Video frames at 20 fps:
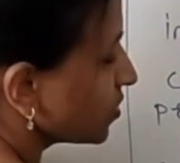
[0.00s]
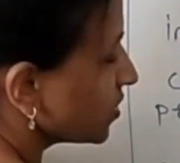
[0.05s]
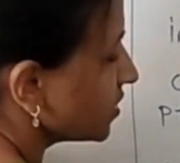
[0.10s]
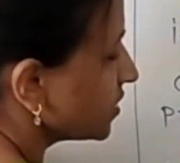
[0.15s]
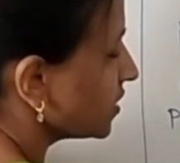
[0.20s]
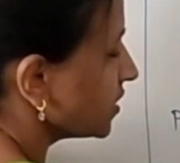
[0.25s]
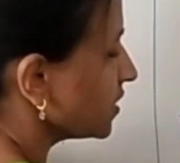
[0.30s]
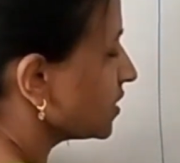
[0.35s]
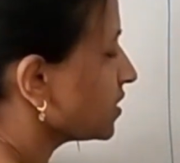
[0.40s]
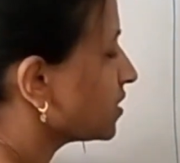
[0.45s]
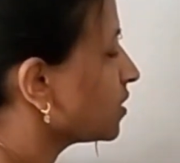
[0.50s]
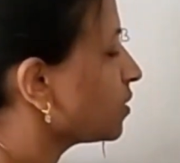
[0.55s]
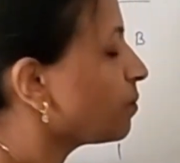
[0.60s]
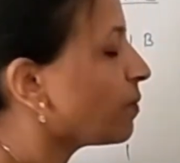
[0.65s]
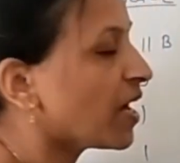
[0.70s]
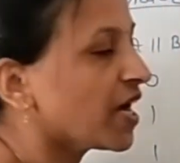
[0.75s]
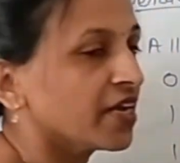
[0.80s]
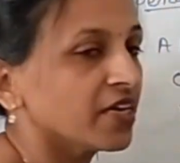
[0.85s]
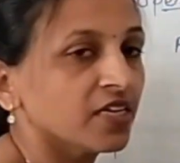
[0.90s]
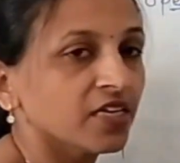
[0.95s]
This is the
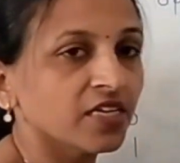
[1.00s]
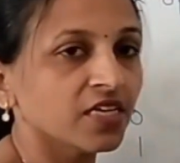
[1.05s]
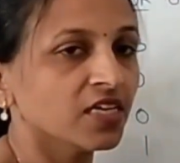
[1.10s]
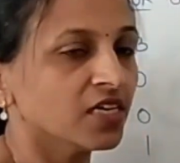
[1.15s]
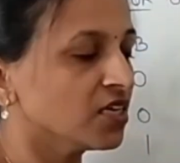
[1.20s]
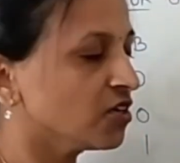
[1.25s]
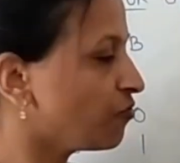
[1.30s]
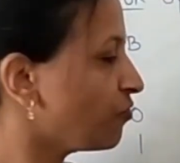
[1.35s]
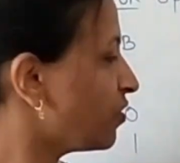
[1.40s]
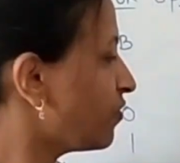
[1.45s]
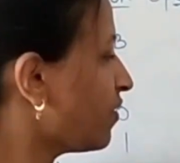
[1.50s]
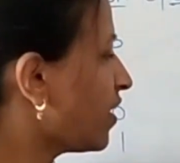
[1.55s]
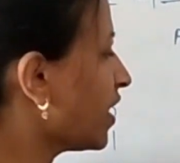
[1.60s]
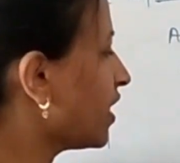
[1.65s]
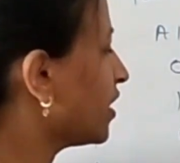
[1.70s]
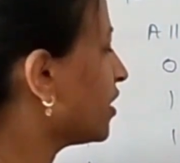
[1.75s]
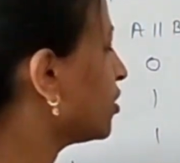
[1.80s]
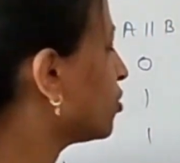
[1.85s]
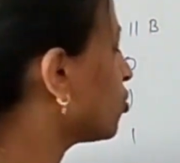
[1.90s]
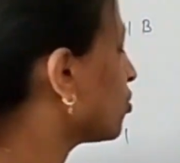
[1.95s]
binary
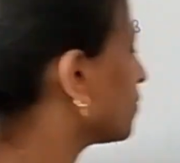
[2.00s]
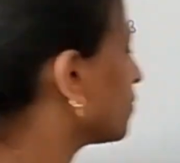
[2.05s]
equivalent of